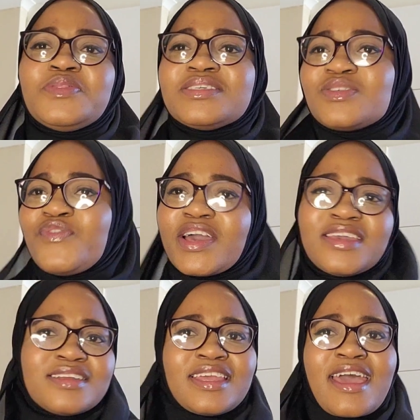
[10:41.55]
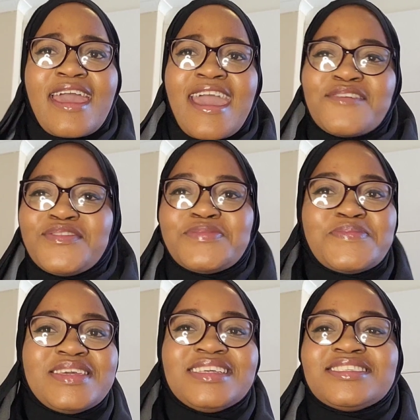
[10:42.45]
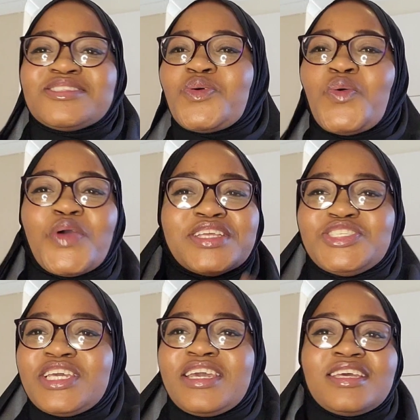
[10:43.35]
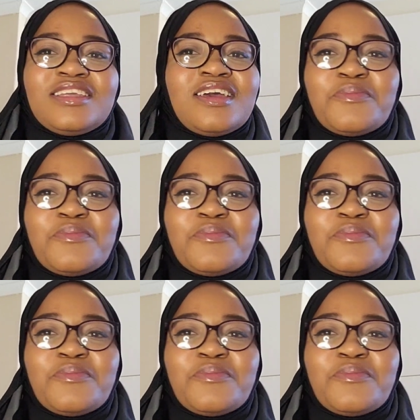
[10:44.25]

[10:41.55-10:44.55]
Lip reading: this fire that I have in me, just quench it,